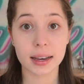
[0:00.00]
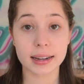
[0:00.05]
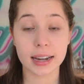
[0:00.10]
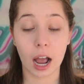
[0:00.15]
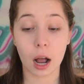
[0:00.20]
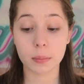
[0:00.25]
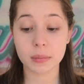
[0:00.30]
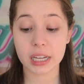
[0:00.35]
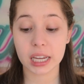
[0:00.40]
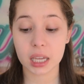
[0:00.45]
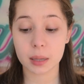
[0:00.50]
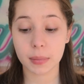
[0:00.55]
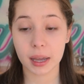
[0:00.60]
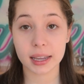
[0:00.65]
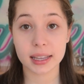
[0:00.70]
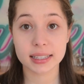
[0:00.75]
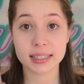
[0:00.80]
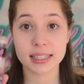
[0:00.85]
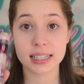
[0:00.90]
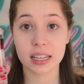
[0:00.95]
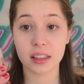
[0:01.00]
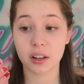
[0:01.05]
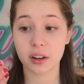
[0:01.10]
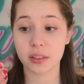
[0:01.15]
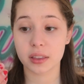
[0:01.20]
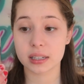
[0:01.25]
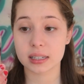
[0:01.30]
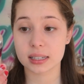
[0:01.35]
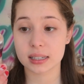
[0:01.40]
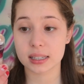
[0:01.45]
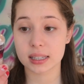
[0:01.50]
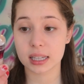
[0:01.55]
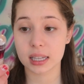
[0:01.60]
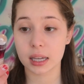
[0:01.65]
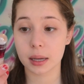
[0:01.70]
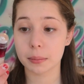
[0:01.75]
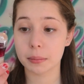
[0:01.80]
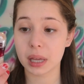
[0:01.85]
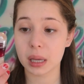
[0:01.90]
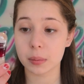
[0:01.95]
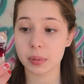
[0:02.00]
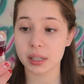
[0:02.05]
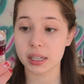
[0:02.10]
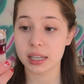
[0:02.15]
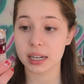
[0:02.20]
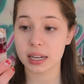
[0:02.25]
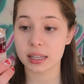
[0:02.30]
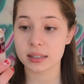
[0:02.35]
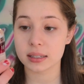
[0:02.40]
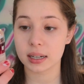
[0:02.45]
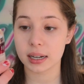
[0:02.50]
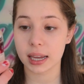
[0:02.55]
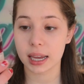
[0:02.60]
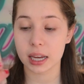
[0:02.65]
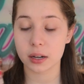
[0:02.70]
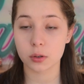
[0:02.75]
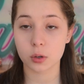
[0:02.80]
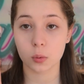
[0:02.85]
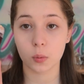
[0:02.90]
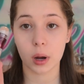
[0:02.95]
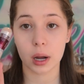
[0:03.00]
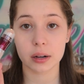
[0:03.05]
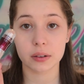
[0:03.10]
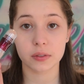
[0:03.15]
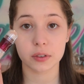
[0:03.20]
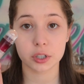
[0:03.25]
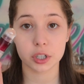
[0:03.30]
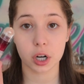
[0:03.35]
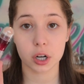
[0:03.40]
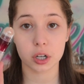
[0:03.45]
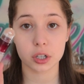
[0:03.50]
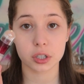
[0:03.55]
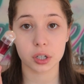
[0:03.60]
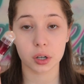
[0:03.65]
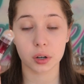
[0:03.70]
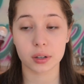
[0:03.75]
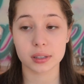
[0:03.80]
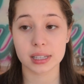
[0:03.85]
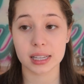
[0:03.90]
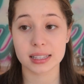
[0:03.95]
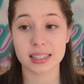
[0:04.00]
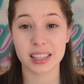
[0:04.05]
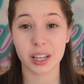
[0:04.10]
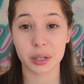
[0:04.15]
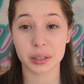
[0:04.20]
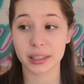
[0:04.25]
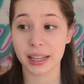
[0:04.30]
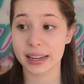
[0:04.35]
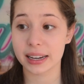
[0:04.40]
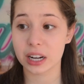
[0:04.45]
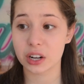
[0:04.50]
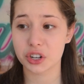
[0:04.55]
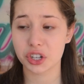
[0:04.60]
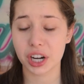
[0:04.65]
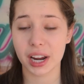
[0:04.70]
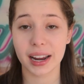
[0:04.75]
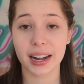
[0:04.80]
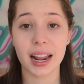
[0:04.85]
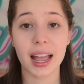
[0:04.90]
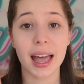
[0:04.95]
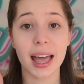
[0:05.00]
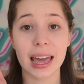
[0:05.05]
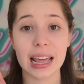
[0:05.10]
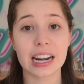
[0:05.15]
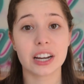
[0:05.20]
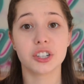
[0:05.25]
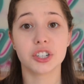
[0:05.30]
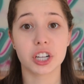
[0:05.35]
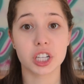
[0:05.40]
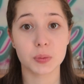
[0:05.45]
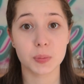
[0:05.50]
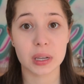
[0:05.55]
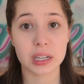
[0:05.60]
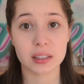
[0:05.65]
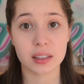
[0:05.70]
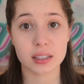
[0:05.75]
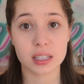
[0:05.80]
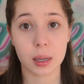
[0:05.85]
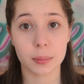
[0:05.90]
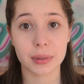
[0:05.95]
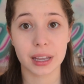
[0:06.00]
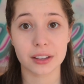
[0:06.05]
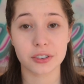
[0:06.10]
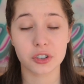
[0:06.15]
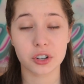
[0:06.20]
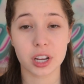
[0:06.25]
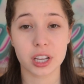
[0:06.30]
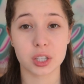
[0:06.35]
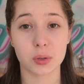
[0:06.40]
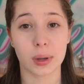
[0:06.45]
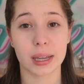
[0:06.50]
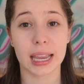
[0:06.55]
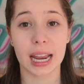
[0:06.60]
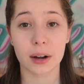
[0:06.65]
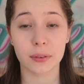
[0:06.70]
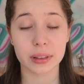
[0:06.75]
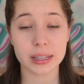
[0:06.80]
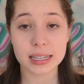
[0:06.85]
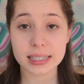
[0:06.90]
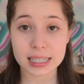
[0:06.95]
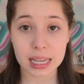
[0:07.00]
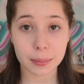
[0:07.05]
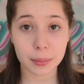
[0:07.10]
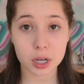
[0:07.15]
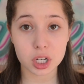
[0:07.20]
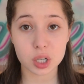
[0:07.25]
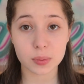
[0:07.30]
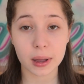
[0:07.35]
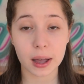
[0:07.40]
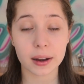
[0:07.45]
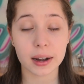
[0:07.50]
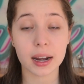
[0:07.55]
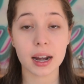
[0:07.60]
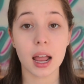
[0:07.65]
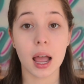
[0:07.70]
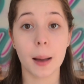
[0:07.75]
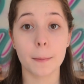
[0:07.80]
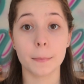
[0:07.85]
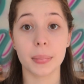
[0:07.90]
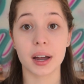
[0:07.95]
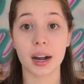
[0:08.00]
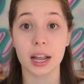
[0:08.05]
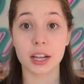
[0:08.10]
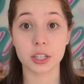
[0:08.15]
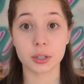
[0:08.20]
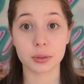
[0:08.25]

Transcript: Now I'm taking my concealer. This is the Maybelline Instant Age Rewind for dark circles. It's their lightest shade, and I just picked this up yesterday, so I can't really say much about it, but I